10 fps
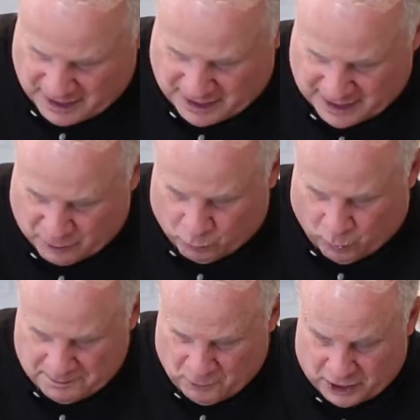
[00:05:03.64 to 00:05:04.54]
and then
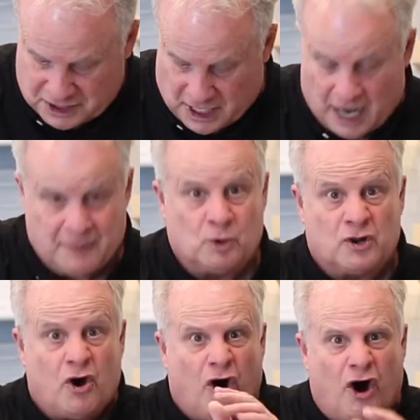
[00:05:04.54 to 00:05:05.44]
one more time
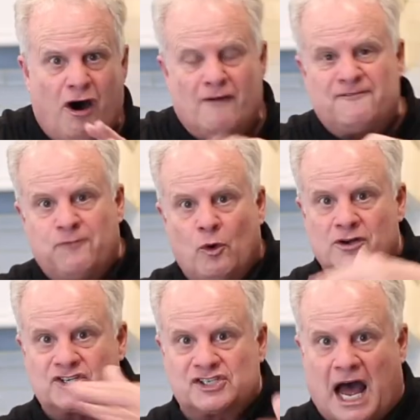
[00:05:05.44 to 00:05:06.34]
on all
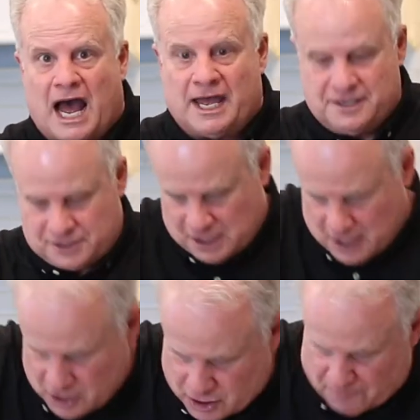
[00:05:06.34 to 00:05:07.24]
four sides,
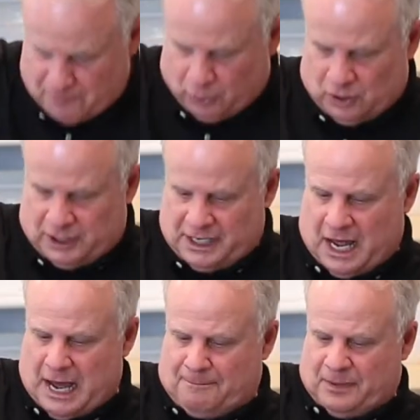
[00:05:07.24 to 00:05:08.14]
you pull it
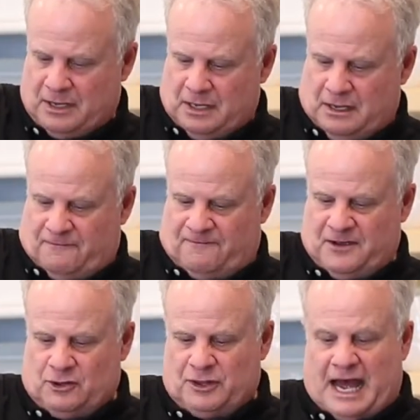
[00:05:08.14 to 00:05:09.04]
up,
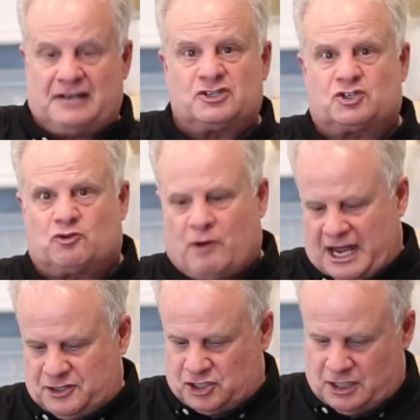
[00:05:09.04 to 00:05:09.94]
fill that
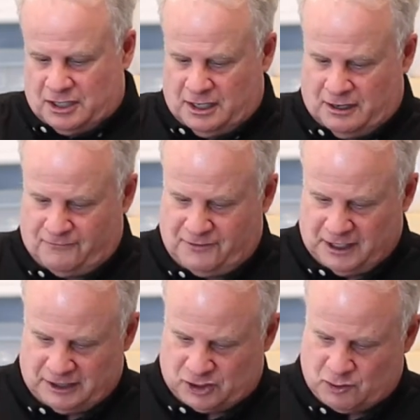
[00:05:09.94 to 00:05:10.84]
stretch,
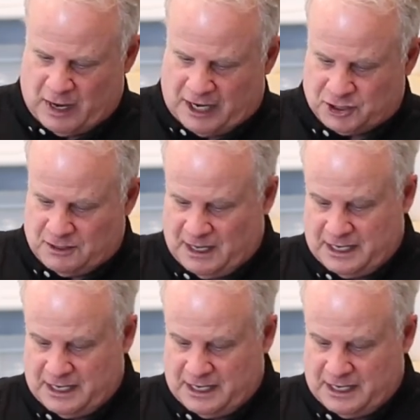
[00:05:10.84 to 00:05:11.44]
fill it stretch.